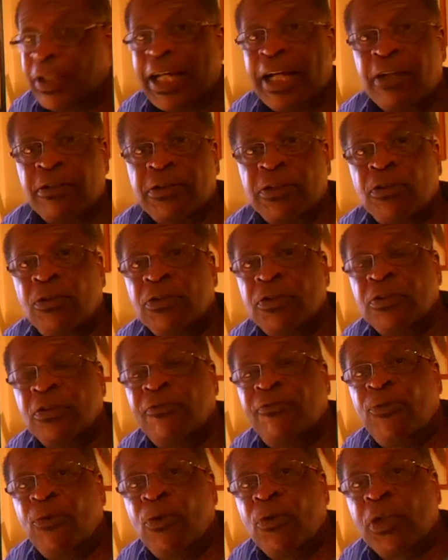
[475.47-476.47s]
the house goes
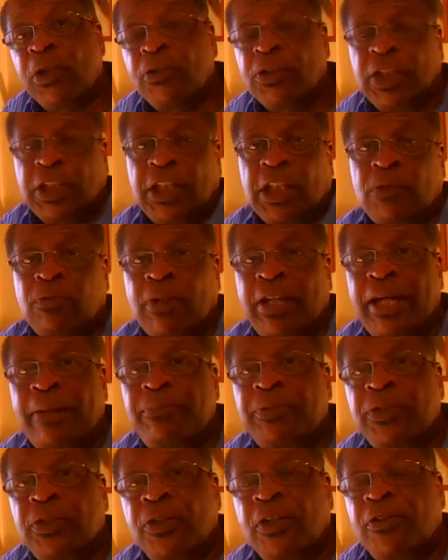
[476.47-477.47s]
into foreclosure, guess what
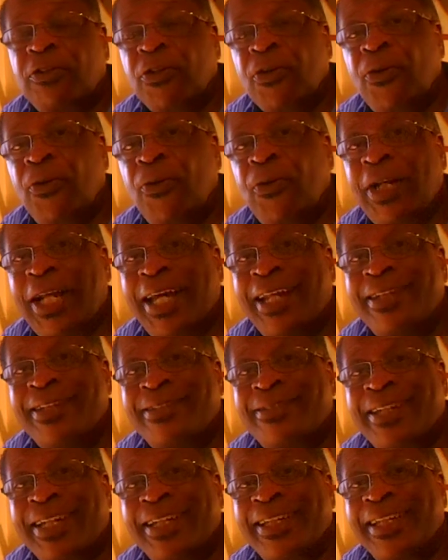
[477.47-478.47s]
happens to the third and
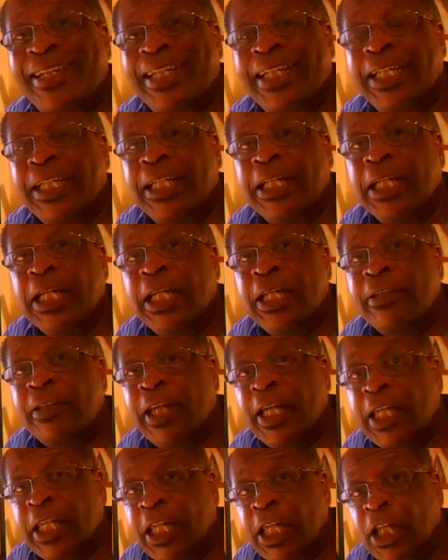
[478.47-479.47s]
the second lien?
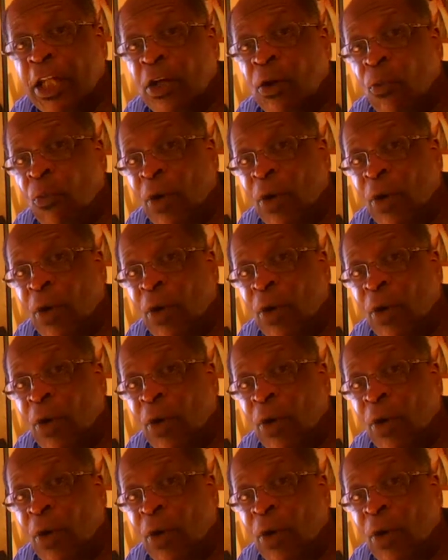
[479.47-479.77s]
They get